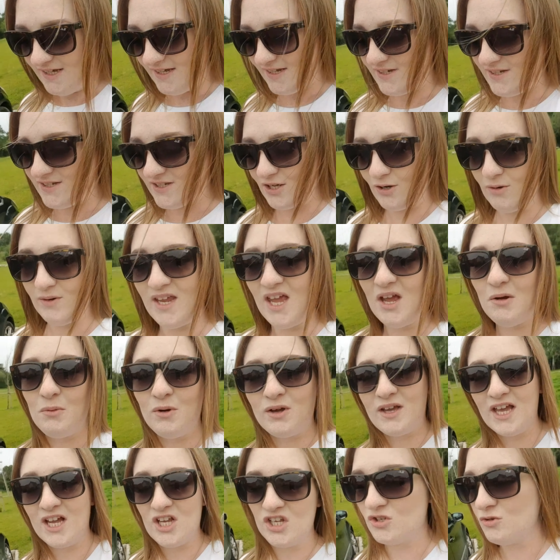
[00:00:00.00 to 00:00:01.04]
So, yeah, we'll
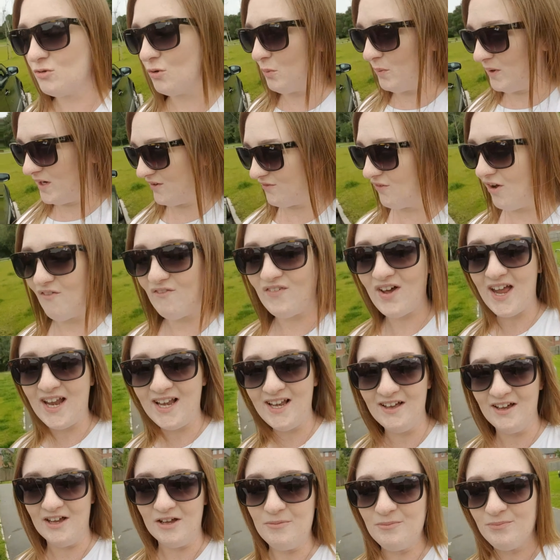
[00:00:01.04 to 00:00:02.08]
catch you up when I've got
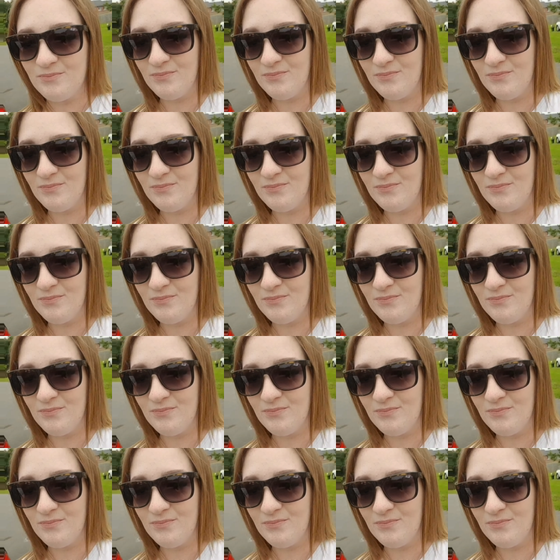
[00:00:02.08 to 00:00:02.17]
Violet.